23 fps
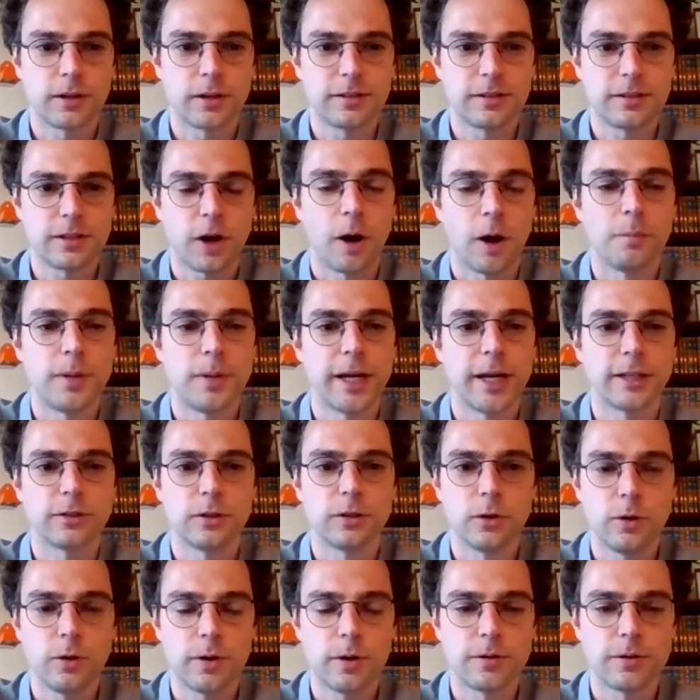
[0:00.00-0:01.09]
complex
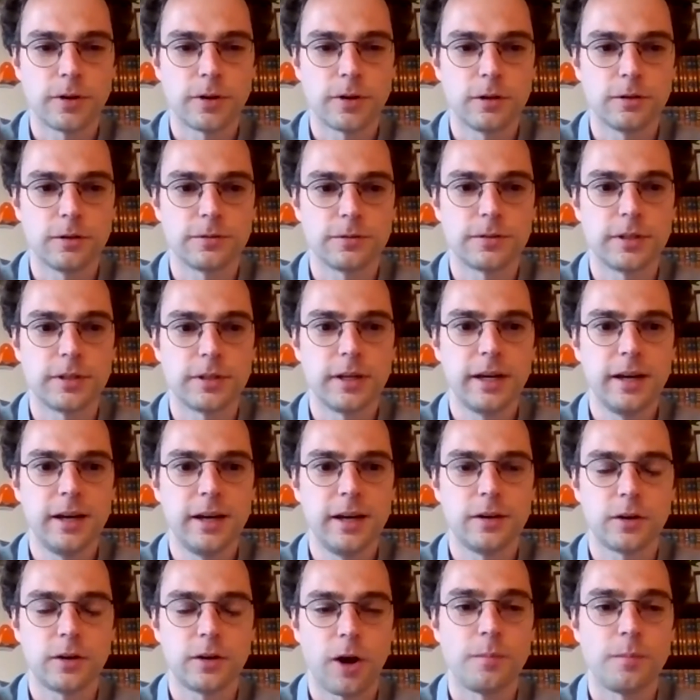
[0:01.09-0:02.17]
law involved,
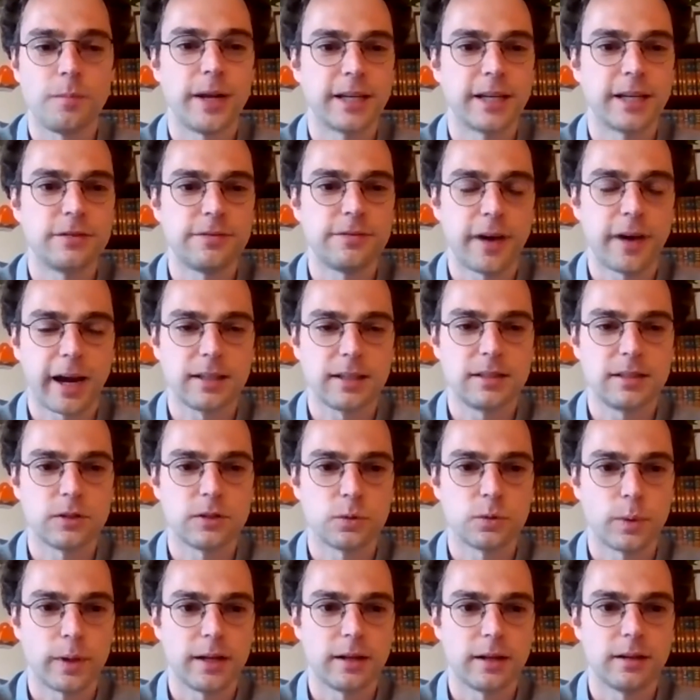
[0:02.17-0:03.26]
complex facts as
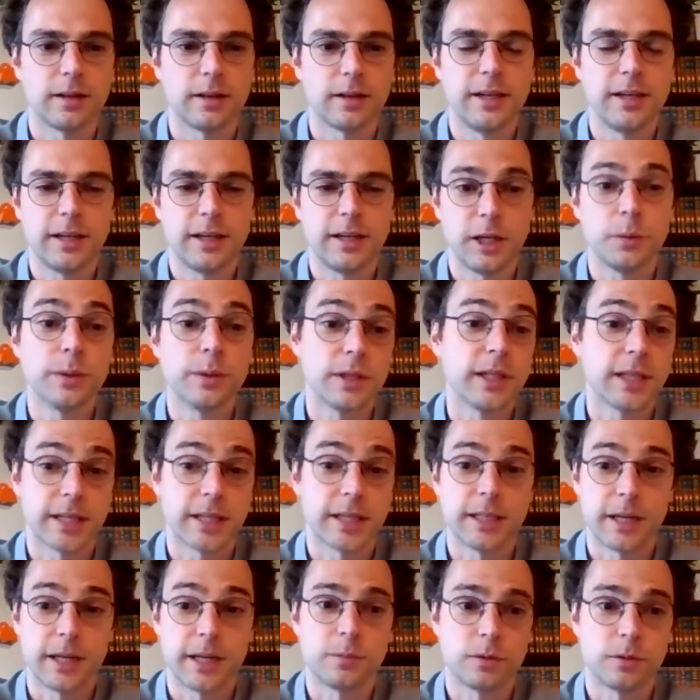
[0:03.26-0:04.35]
well. He was in
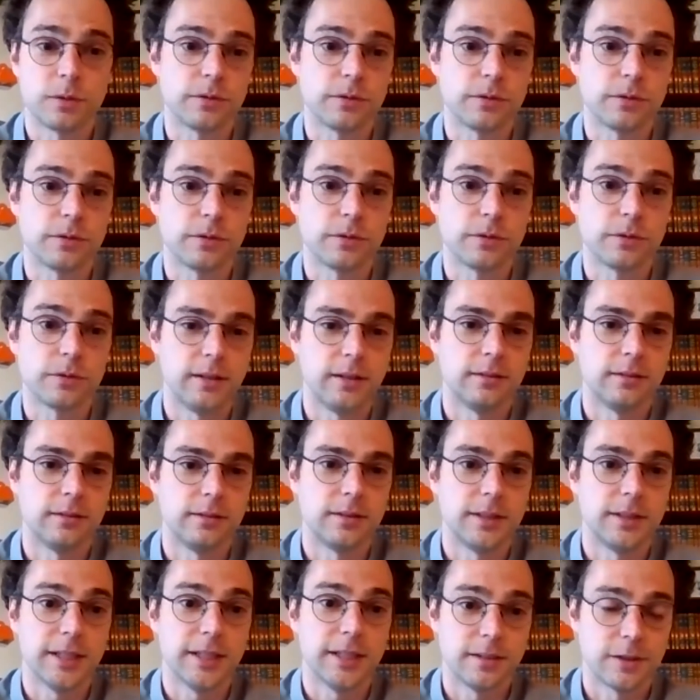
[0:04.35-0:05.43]
contempt of court. He
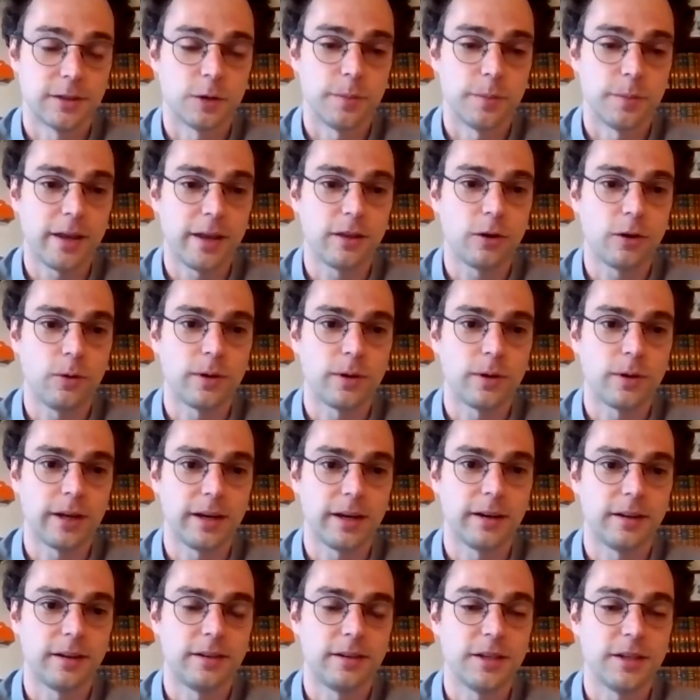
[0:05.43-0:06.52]
didn't obey the
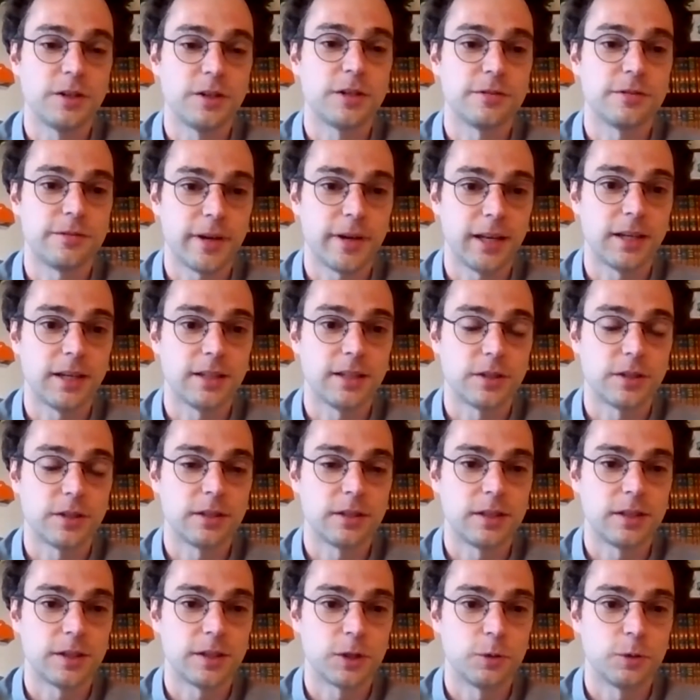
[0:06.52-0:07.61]
order, didn't defend
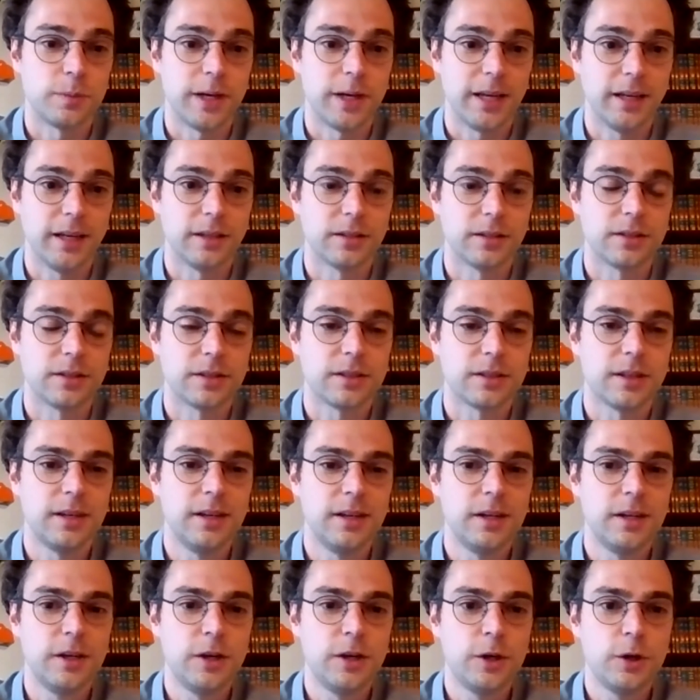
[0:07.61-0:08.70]
his disobedience.
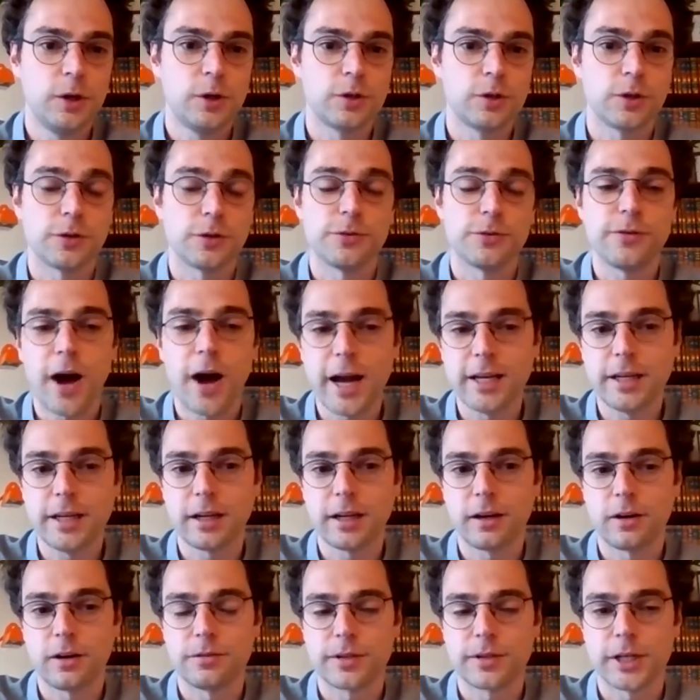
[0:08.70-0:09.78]
So the
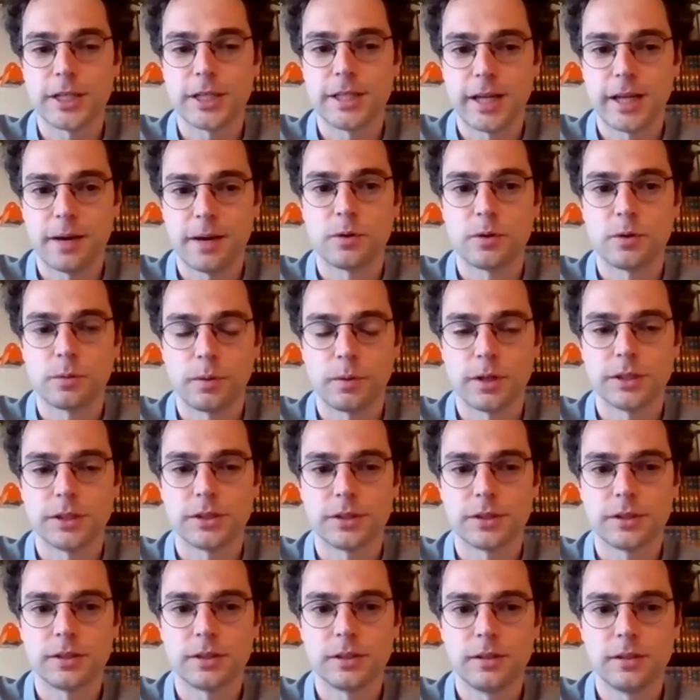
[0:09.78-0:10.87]
finding of contempt
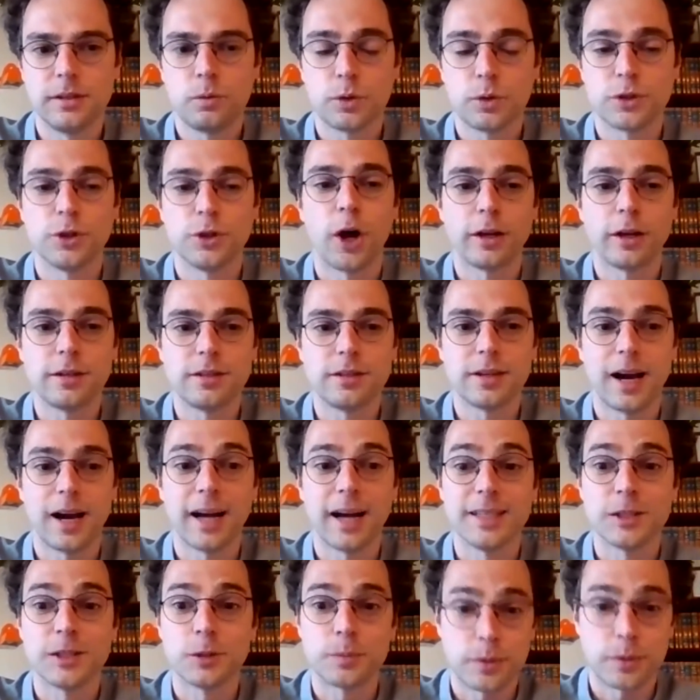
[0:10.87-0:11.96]
was not
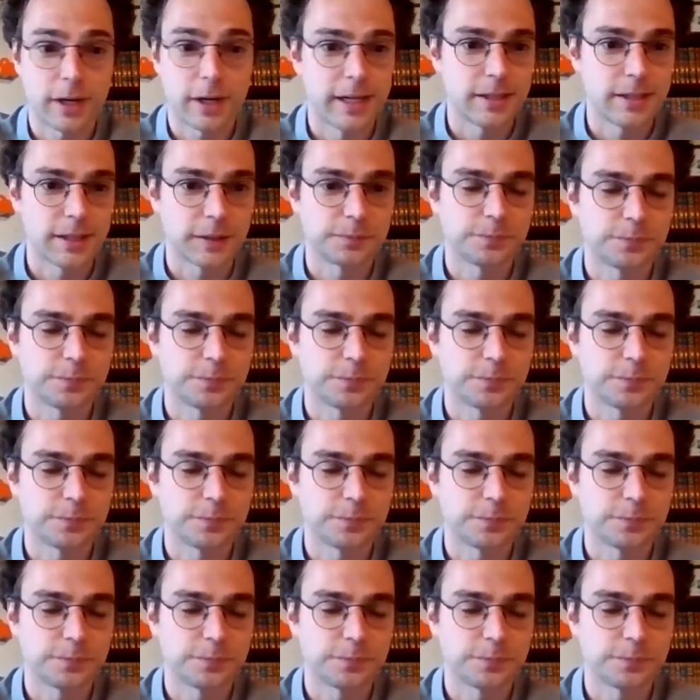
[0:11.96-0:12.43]
unsurprising.